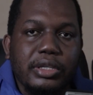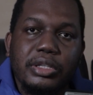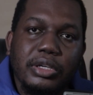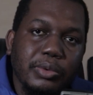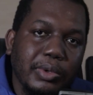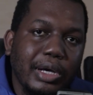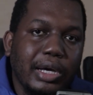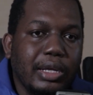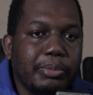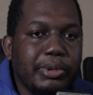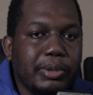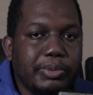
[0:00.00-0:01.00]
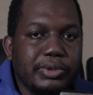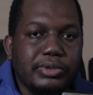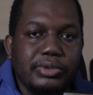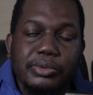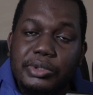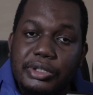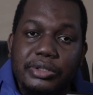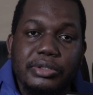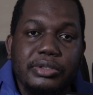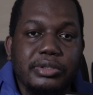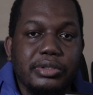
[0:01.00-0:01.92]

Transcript: you go to other people's studio,